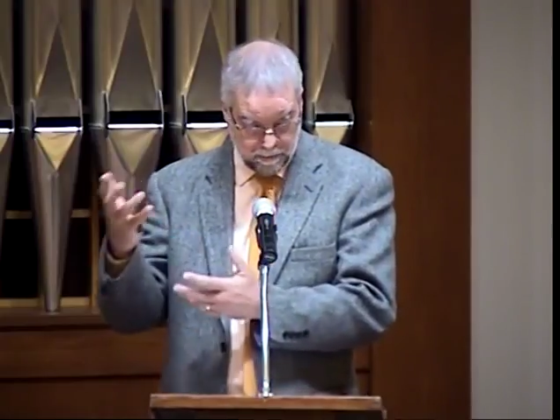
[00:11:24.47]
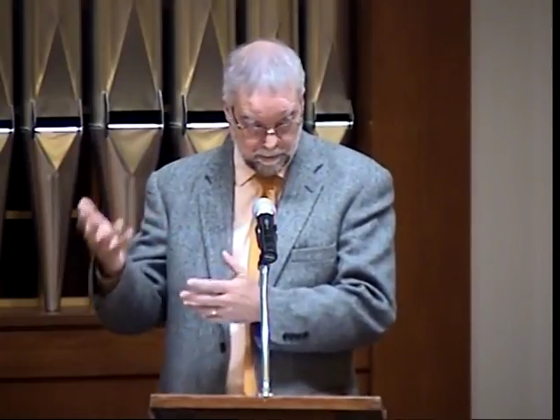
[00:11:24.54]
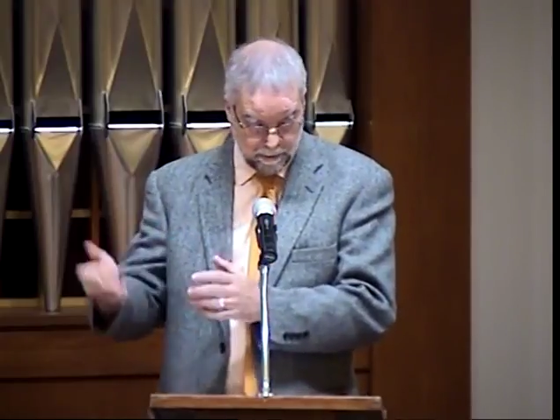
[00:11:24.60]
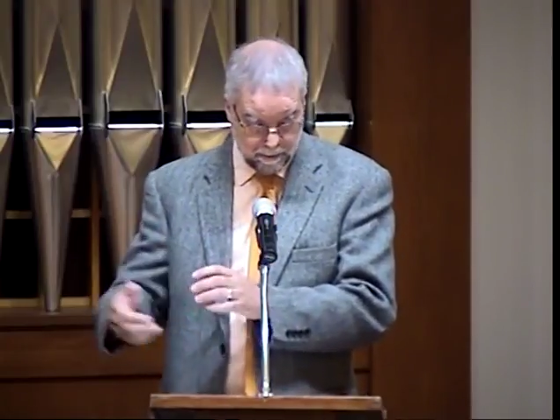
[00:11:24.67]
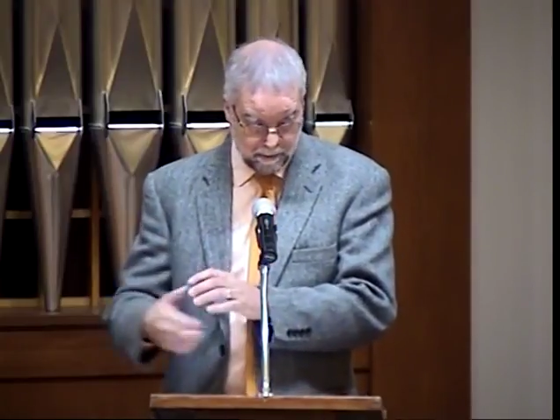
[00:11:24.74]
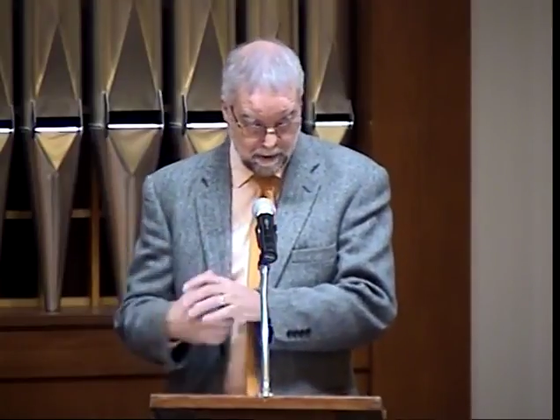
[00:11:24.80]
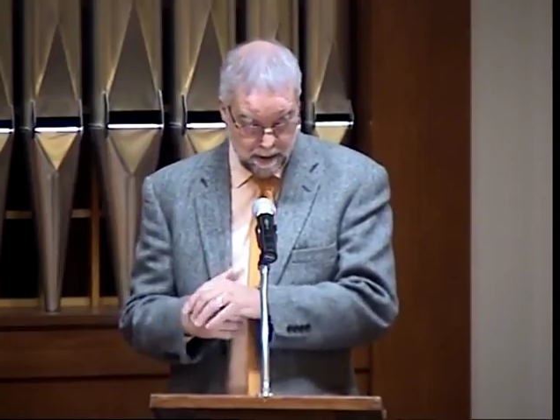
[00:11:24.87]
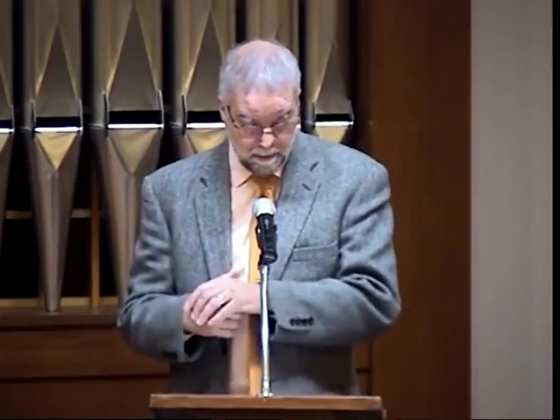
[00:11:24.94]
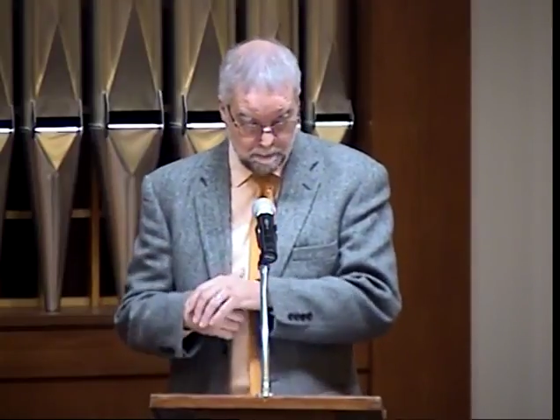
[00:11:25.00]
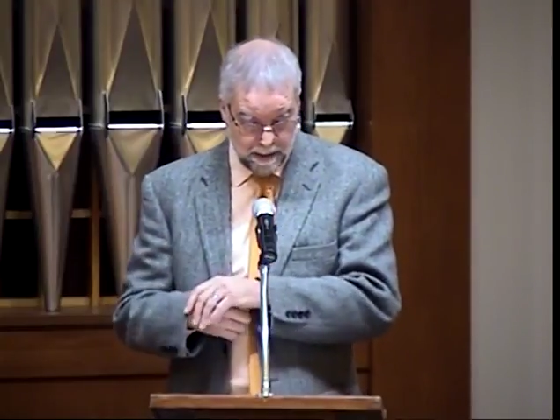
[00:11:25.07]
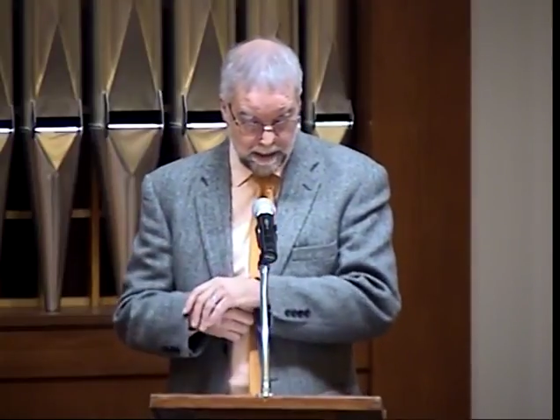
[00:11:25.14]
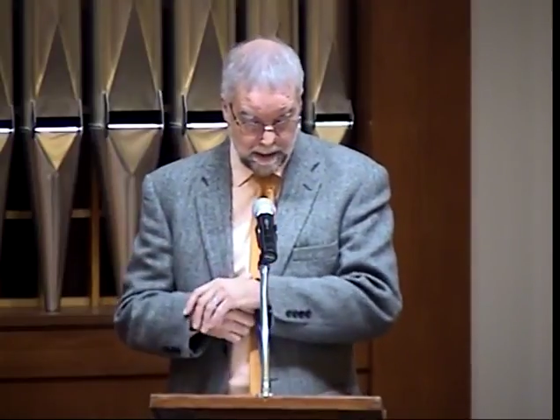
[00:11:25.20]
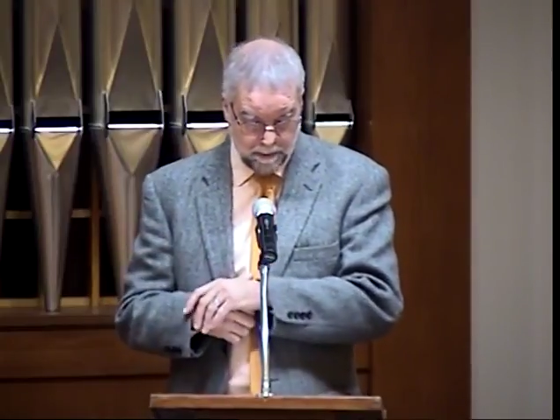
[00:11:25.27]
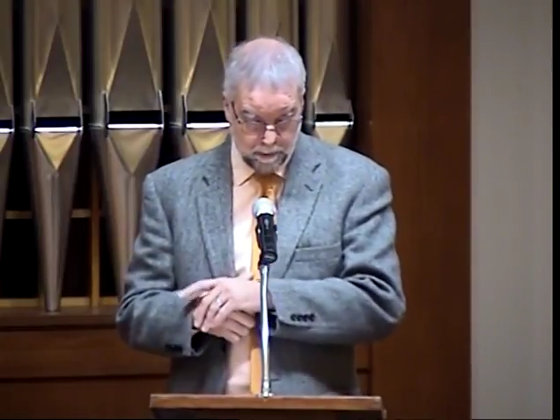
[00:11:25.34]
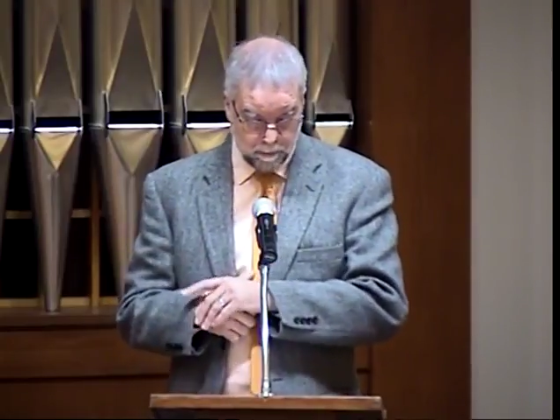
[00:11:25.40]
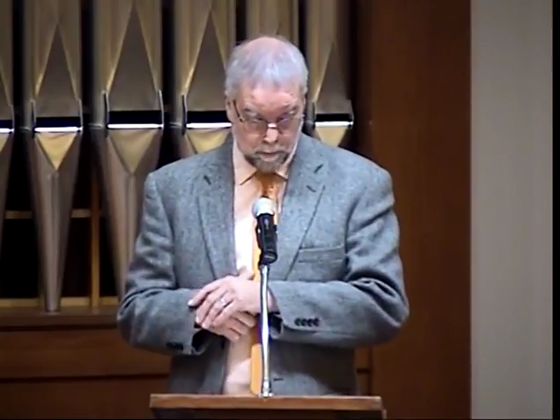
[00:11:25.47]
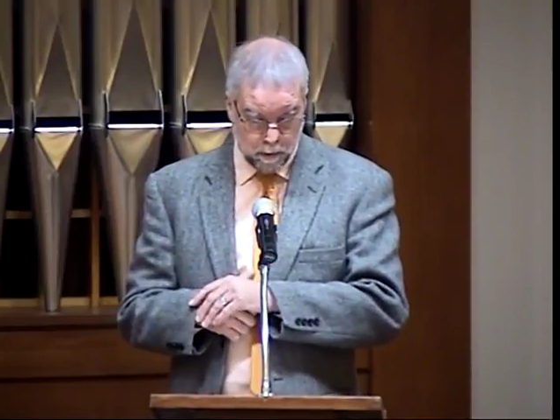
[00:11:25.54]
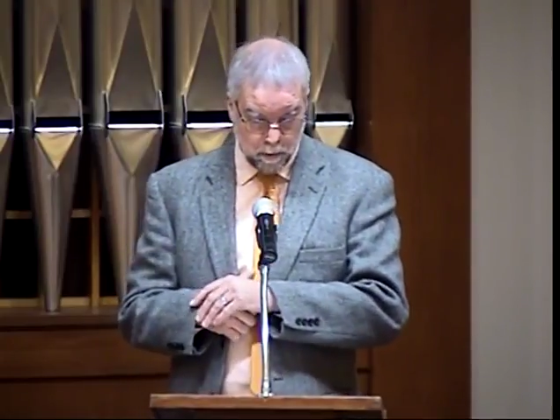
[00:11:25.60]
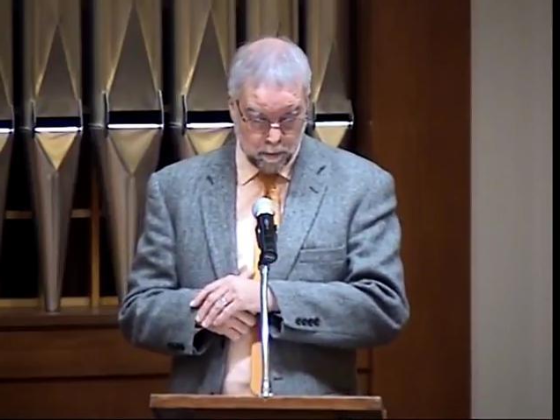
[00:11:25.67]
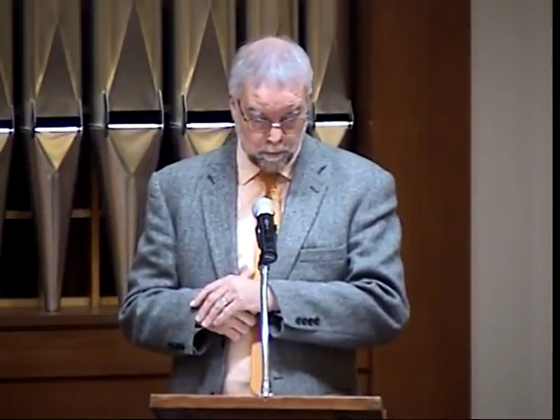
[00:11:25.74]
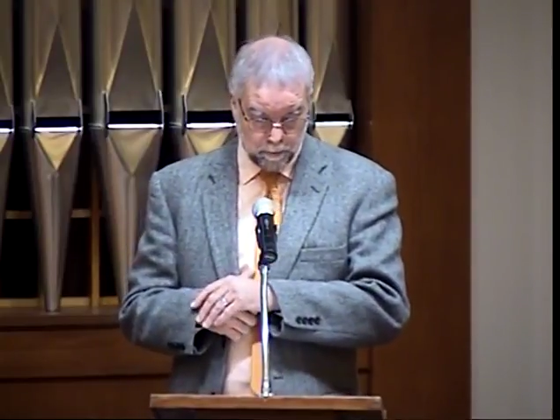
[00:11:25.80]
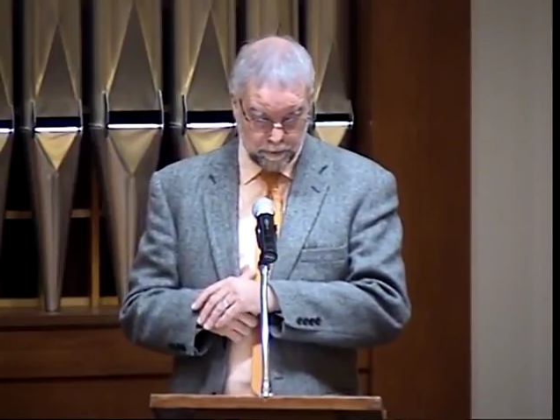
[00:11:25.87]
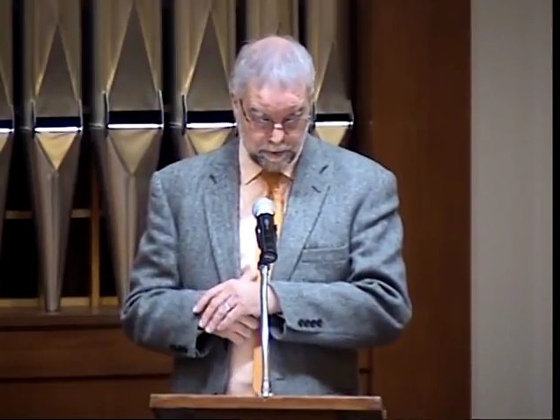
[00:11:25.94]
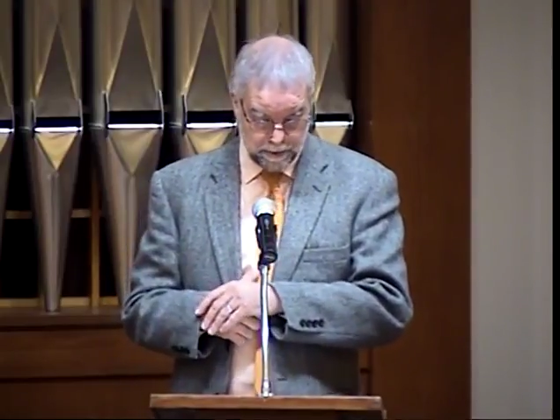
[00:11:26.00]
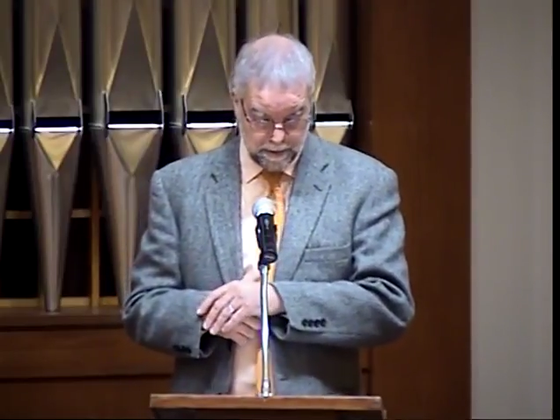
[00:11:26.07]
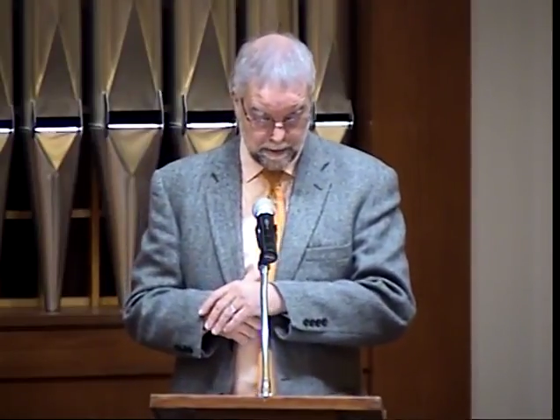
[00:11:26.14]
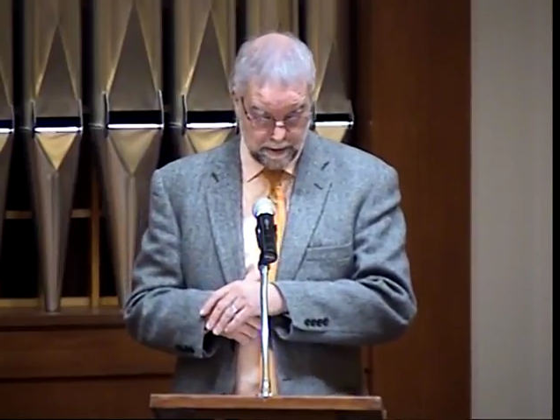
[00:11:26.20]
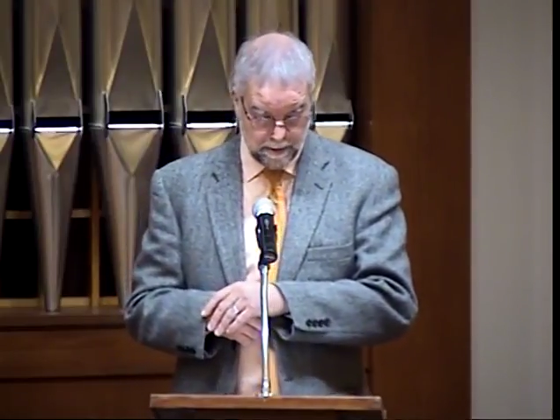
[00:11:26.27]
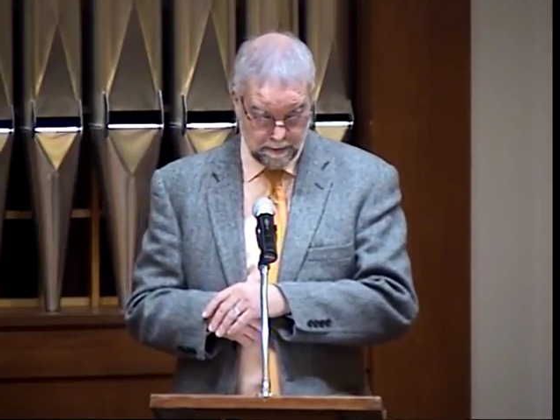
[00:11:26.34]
or many other roles.